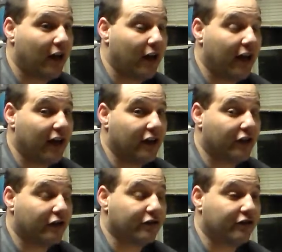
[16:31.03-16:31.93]
and
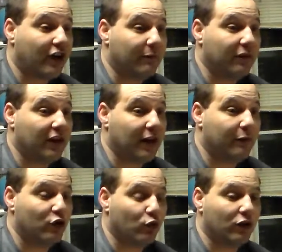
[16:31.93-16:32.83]
there is a zombie
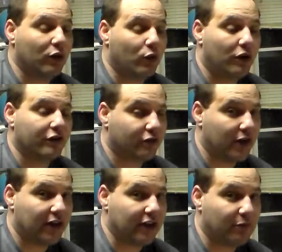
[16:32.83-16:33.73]
game and you really want to
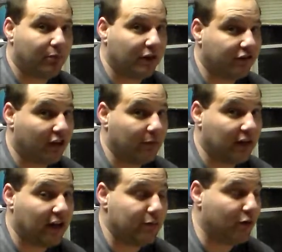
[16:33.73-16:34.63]
try to get the best zombie
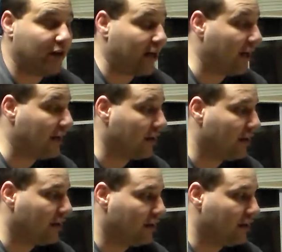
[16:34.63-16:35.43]
game you can,